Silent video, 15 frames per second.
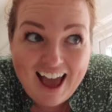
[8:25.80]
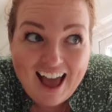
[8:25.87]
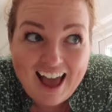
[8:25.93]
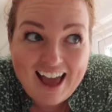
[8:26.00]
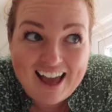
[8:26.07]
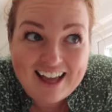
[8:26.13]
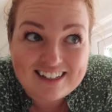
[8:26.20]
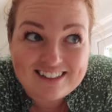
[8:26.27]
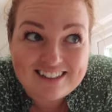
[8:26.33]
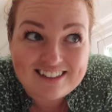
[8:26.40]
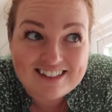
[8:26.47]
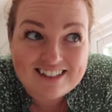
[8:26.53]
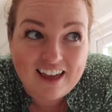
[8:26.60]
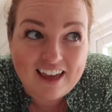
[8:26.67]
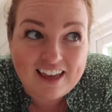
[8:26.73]

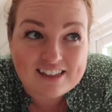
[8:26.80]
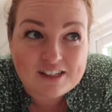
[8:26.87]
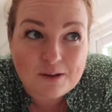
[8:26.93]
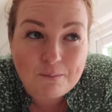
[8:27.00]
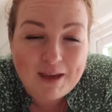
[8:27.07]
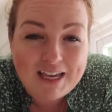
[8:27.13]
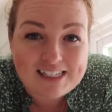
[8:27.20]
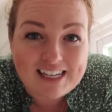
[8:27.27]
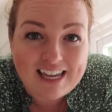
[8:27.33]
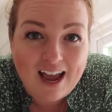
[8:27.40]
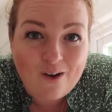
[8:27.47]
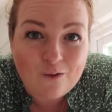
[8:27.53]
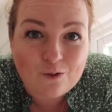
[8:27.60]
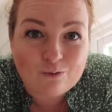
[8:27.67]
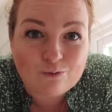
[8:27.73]
and it's amazing
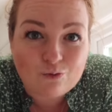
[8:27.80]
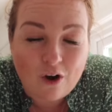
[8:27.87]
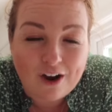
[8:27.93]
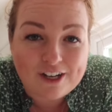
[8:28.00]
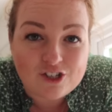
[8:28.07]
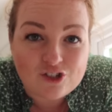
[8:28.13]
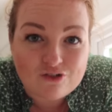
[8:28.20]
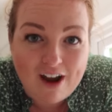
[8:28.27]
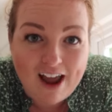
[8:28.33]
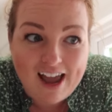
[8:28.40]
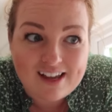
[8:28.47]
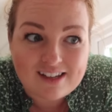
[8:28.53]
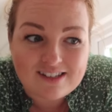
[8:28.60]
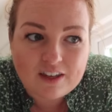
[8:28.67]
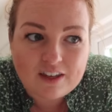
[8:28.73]
how the right
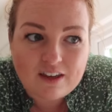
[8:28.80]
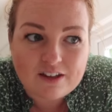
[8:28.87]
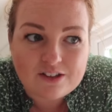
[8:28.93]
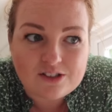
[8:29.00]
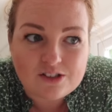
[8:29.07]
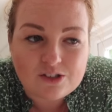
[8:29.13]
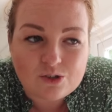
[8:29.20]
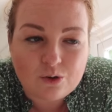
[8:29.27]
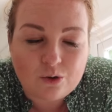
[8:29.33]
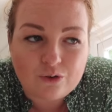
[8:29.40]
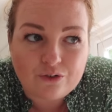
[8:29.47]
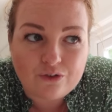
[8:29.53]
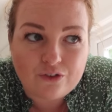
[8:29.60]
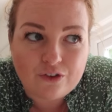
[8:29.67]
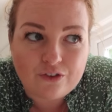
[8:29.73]
dress can sort
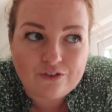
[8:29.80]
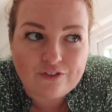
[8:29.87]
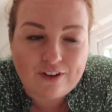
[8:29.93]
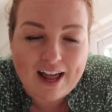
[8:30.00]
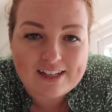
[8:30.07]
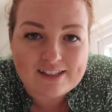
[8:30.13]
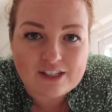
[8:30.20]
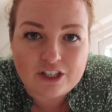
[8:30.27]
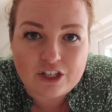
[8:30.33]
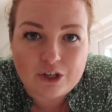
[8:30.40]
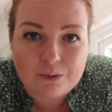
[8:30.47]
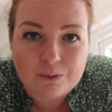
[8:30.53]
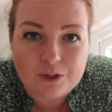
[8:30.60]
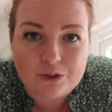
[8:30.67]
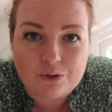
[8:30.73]
of flatter
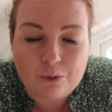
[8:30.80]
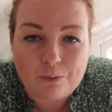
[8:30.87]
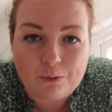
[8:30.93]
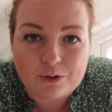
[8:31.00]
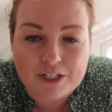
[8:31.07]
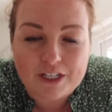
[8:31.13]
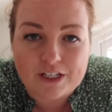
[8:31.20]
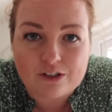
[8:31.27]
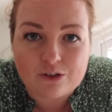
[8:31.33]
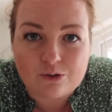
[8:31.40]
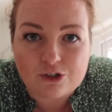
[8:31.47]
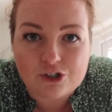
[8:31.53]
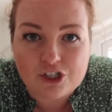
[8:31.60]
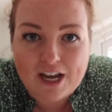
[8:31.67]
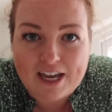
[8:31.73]
you and your body and
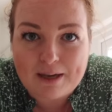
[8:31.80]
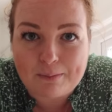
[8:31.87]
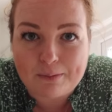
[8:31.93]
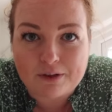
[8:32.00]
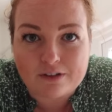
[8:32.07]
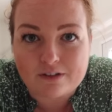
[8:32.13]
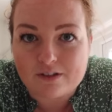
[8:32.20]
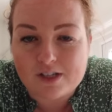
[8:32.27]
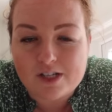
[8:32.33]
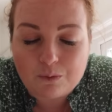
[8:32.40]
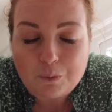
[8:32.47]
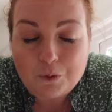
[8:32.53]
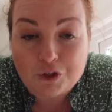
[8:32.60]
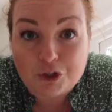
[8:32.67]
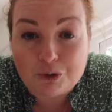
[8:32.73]
your shape and
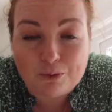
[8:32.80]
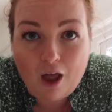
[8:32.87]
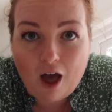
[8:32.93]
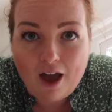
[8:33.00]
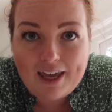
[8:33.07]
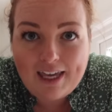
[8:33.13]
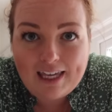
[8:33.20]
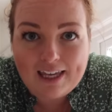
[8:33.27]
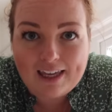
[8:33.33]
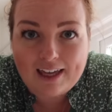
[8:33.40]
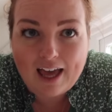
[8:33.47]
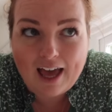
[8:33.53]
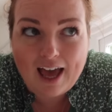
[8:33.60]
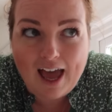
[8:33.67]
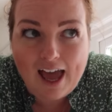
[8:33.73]
what you
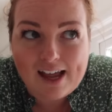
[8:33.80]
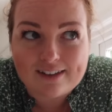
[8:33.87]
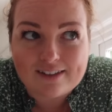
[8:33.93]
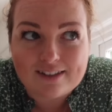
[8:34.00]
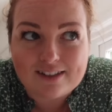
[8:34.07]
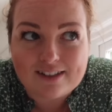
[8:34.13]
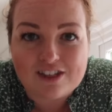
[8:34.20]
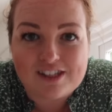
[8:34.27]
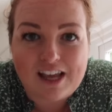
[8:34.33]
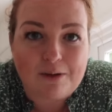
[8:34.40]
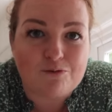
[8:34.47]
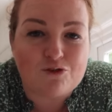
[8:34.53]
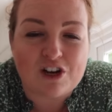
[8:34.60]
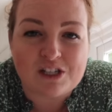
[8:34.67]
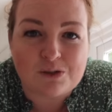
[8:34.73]
like and the
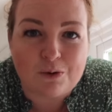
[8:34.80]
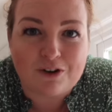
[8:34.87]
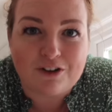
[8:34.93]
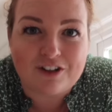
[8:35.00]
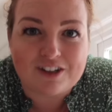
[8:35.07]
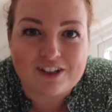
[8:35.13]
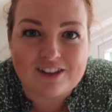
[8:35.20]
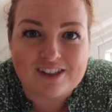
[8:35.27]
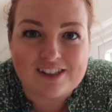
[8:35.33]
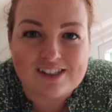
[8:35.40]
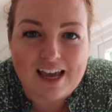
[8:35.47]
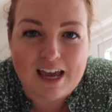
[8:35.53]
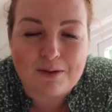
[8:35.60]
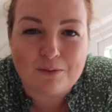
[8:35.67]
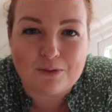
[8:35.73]
same dress won't look the
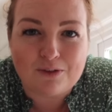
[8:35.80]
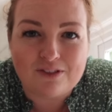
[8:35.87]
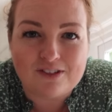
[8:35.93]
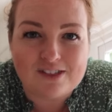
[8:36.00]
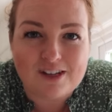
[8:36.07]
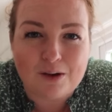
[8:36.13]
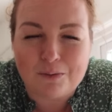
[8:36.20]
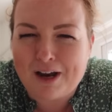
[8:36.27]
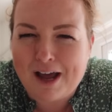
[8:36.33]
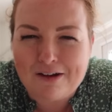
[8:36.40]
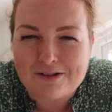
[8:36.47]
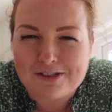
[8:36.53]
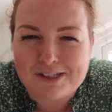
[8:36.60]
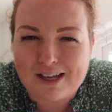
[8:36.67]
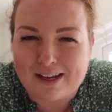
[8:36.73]
same on someone
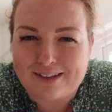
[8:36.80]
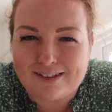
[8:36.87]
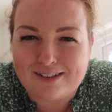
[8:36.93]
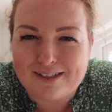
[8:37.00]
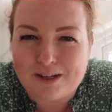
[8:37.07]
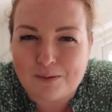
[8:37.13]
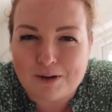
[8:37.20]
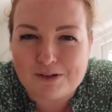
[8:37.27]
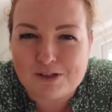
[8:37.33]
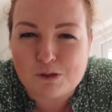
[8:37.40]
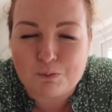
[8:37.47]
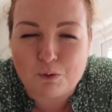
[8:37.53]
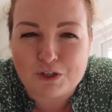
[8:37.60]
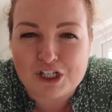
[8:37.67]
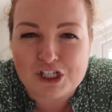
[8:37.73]
else and someone else's
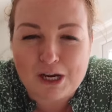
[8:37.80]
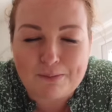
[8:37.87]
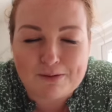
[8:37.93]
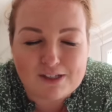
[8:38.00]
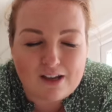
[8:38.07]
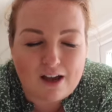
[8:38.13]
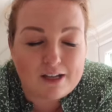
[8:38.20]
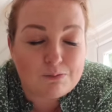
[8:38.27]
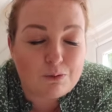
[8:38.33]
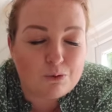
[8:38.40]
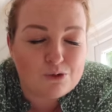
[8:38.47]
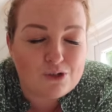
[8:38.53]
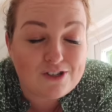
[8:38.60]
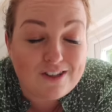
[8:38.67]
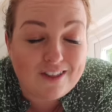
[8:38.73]
body shape and size but
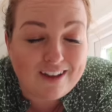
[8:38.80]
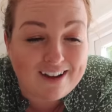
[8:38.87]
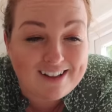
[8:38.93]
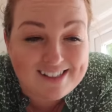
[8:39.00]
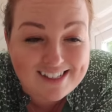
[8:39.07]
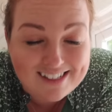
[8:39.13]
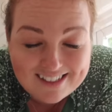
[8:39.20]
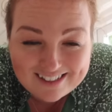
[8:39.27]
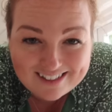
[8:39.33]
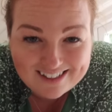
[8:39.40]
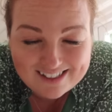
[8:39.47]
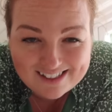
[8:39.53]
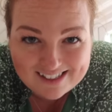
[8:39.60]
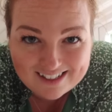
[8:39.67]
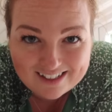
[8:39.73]
also something I didn't
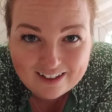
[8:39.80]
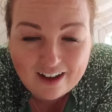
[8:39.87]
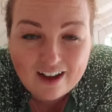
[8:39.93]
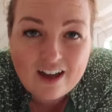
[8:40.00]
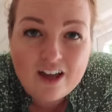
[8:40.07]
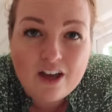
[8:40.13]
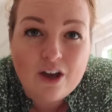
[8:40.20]
consider